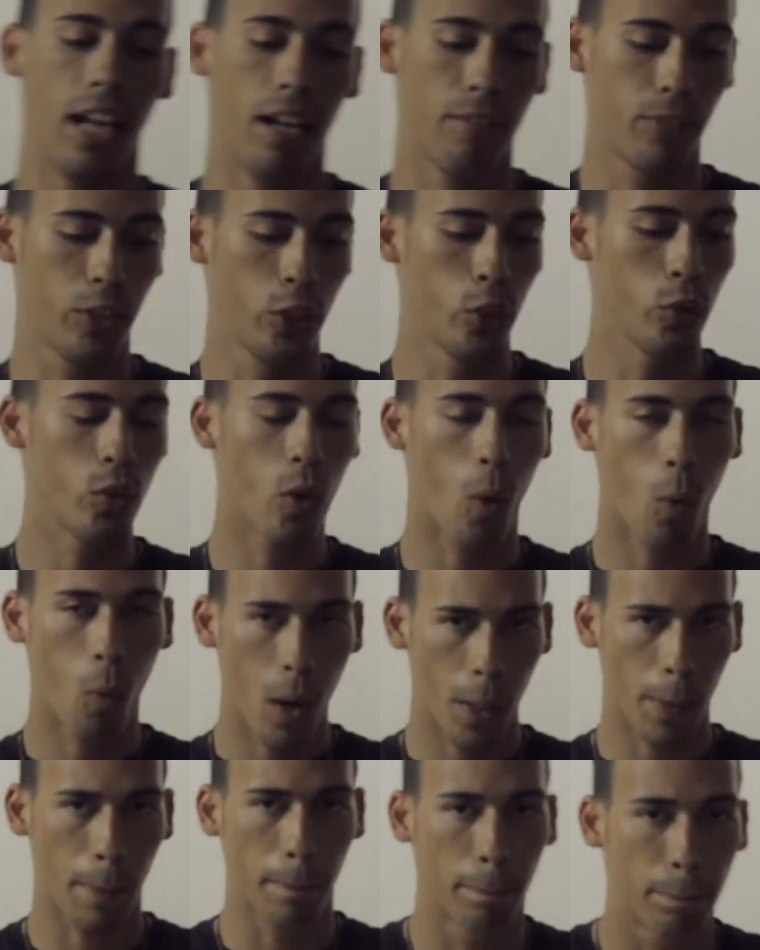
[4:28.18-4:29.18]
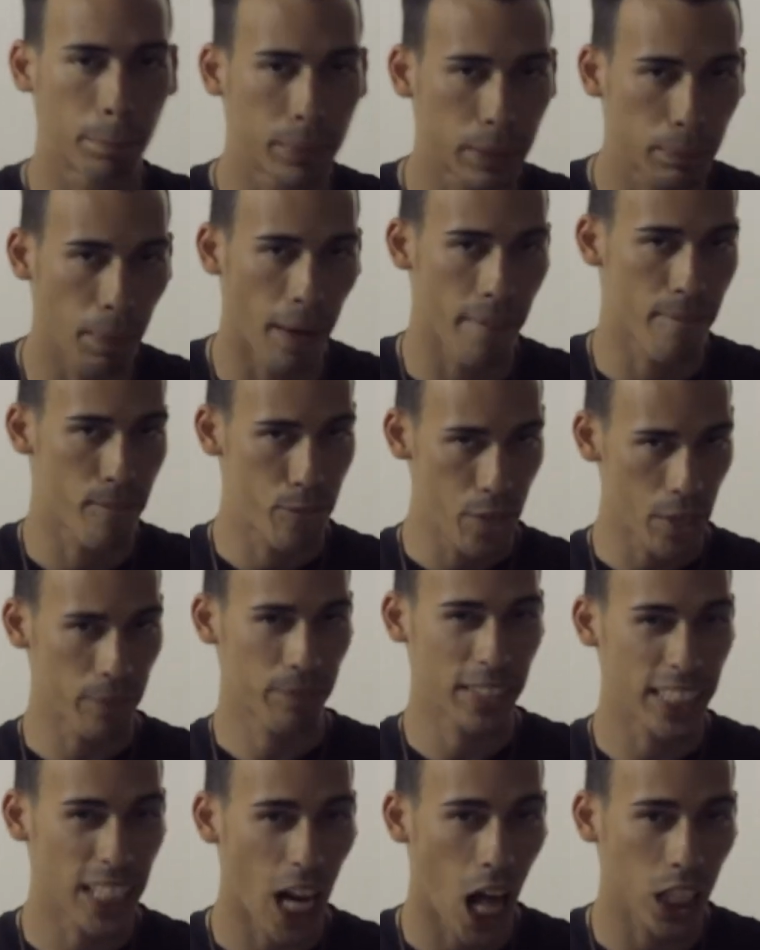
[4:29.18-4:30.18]
If you don't want to spend
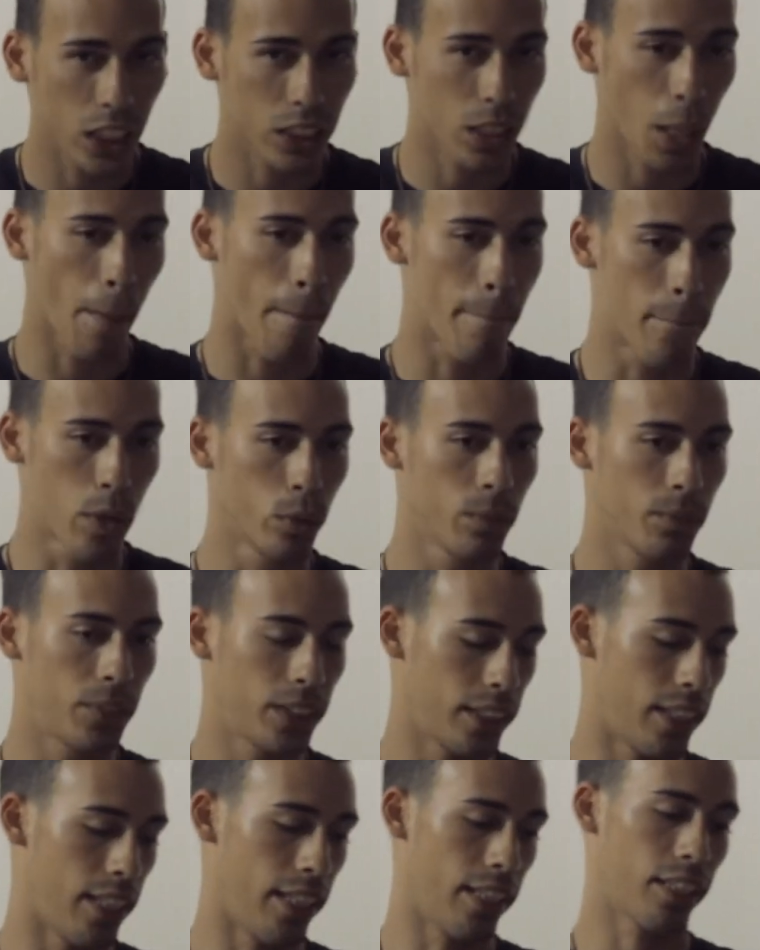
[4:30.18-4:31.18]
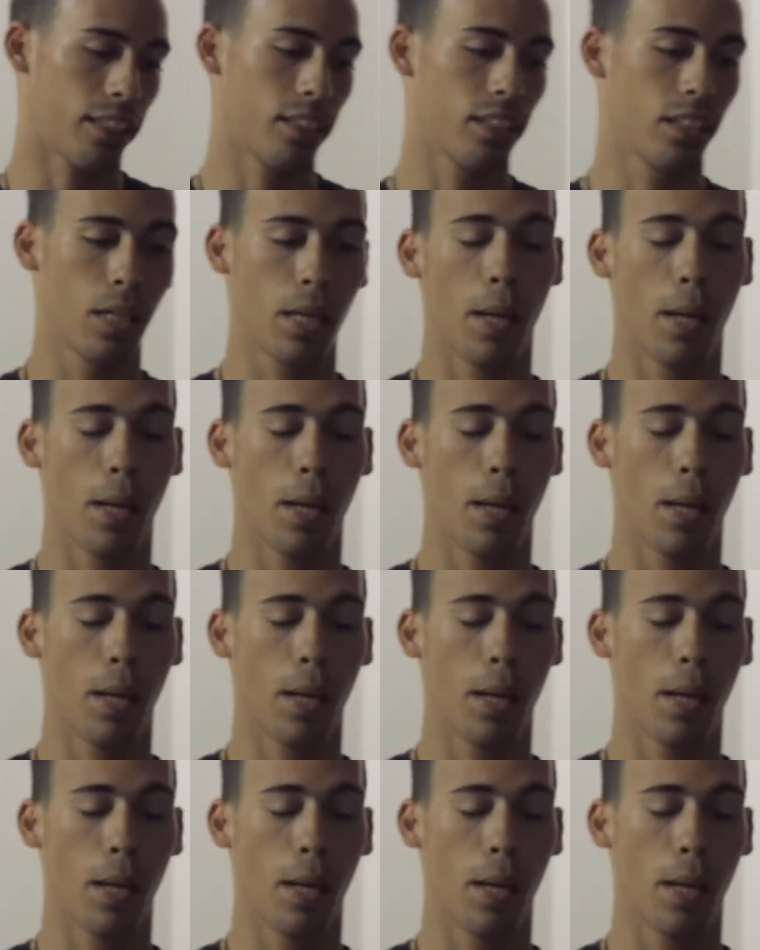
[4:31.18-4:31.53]
$50 on a boom stick,